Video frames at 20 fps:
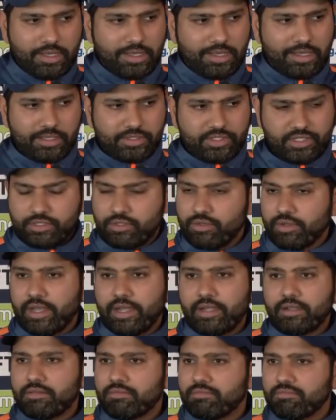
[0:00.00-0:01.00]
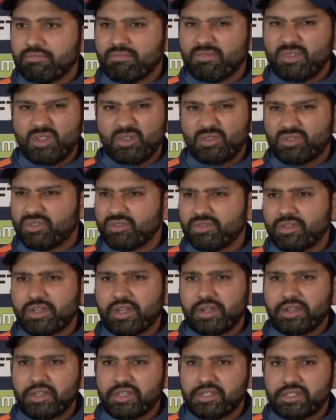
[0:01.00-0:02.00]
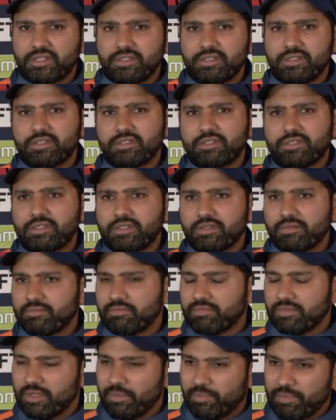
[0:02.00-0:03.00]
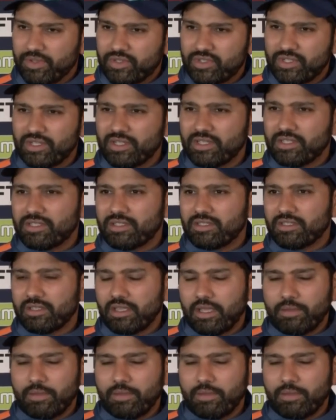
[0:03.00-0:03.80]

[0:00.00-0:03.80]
uh, just to get used to the conditions, the pitches.